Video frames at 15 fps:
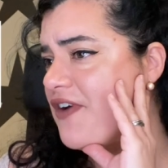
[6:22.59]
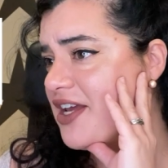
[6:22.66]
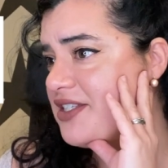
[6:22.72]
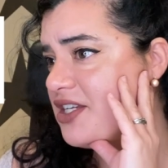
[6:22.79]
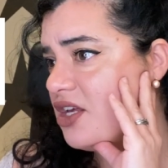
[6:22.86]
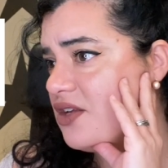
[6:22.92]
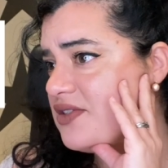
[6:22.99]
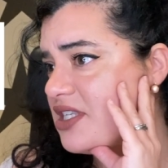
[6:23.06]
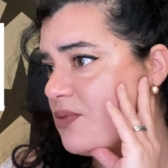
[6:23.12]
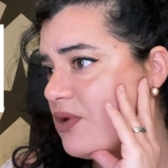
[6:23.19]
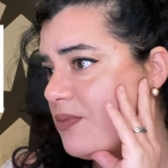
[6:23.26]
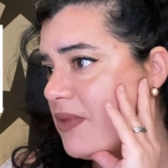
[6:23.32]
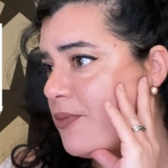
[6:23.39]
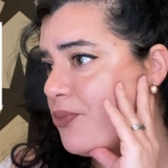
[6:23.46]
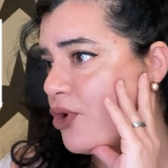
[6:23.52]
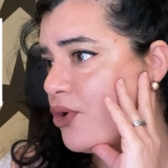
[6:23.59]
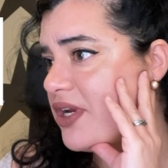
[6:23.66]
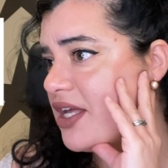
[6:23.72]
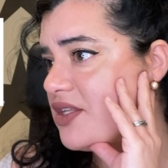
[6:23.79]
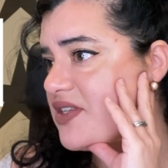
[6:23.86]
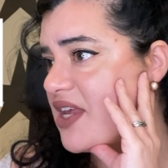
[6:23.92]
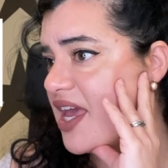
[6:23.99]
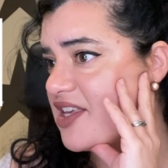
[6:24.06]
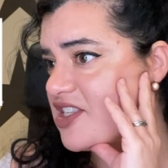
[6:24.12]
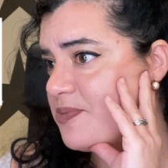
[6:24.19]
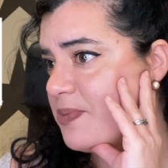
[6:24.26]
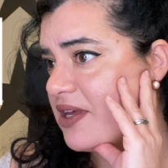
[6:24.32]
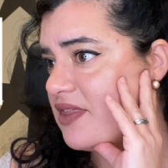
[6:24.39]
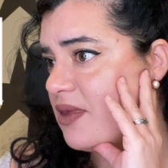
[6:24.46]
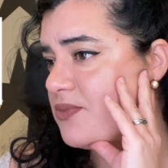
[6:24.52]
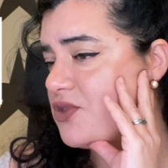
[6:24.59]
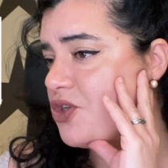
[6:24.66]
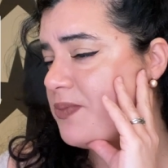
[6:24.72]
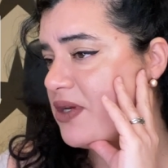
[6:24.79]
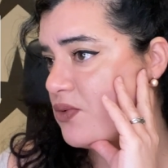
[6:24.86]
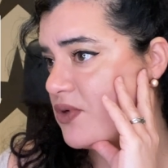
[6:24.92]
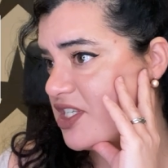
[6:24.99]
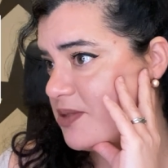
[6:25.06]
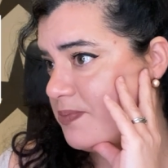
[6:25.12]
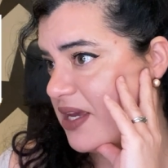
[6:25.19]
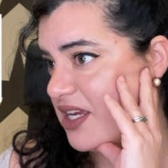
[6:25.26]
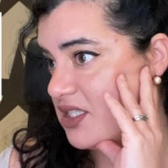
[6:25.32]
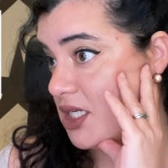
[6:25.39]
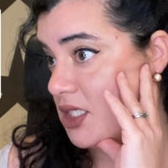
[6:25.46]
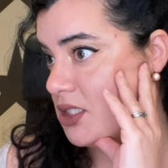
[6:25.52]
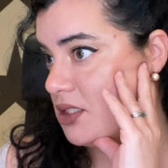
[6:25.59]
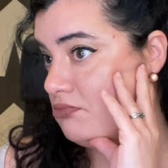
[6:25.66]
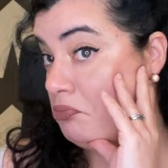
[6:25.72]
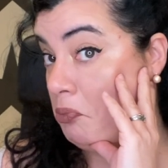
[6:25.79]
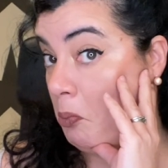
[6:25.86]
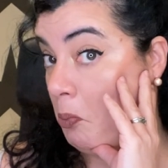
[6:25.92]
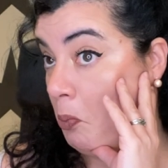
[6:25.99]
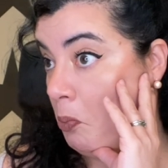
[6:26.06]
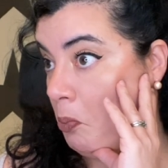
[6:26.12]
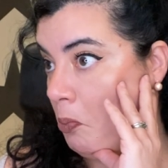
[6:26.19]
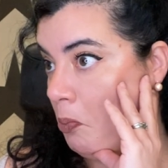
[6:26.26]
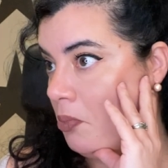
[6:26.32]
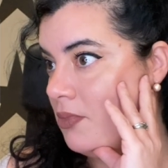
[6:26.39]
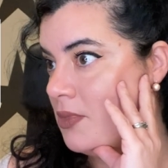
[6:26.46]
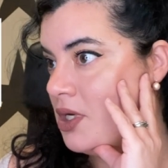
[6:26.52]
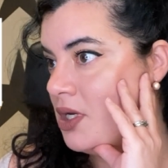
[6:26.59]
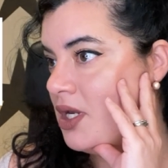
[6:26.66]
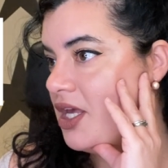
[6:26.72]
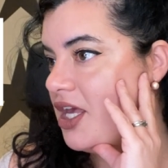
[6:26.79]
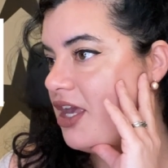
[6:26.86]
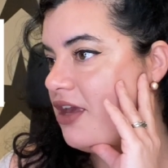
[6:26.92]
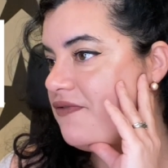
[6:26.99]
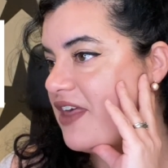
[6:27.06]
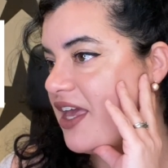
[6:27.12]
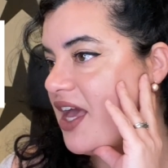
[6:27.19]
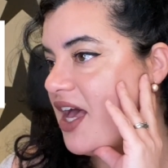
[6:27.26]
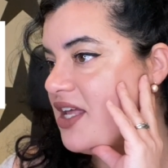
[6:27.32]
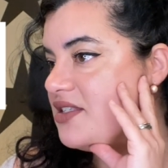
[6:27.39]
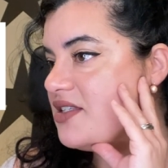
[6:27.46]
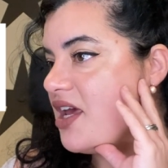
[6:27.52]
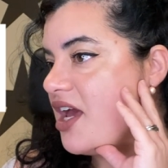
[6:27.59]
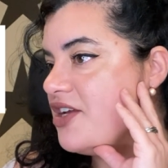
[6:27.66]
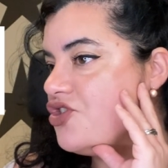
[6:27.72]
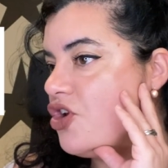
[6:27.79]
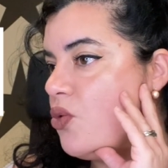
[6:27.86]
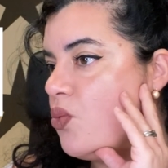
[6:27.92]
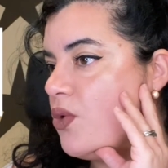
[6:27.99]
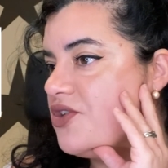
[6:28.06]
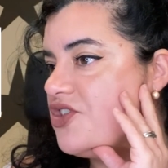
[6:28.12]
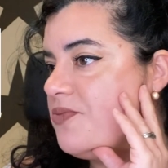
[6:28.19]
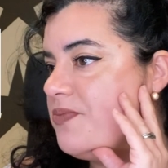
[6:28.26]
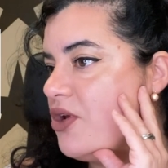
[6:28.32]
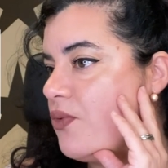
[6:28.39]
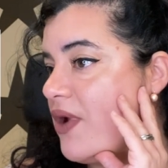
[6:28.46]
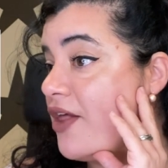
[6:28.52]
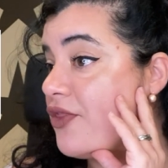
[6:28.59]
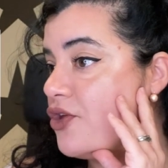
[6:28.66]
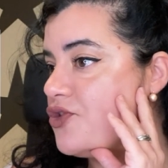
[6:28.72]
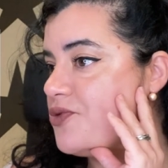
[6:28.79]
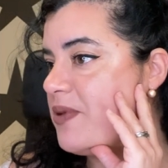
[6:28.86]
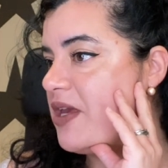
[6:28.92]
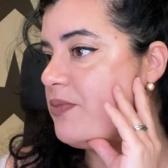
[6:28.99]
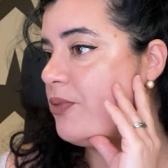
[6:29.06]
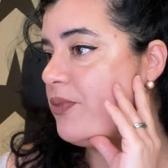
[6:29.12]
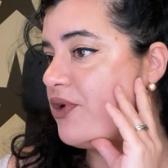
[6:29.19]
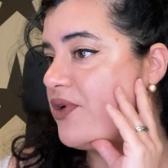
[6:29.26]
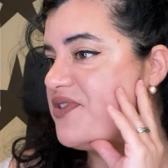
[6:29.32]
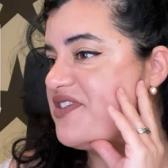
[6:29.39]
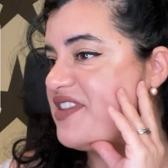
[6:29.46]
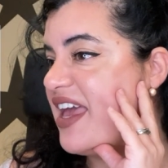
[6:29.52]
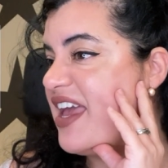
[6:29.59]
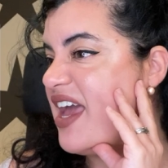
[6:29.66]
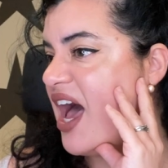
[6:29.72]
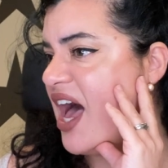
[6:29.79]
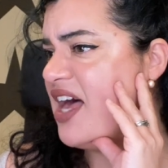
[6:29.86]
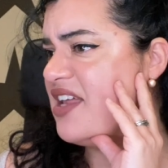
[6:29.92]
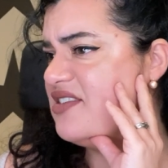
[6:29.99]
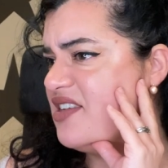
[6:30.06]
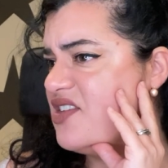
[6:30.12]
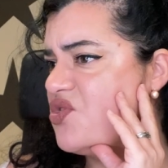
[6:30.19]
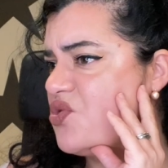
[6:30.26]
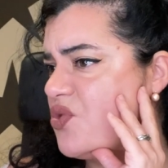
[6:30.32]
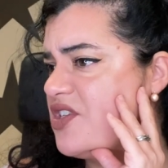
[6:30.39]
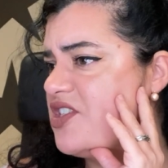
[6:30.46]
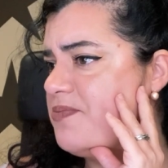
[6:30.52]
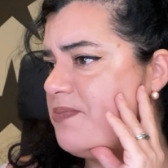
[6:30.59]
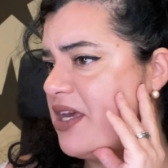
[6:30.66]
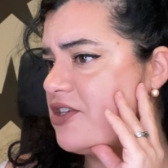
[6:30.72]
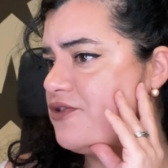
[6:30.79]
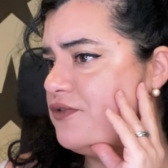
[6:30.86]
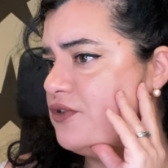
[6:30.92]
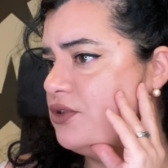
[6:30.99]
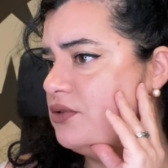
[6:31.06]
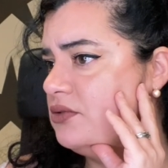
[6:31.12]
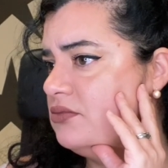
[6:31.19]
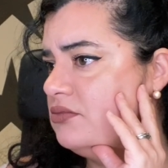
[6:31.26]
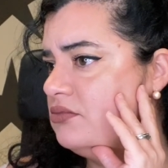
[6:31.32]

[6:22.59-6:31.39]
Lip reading: I tell someone my pronouns, I expect them to be respected. If they aren't, I don't want to be around those people because they are disrespectful.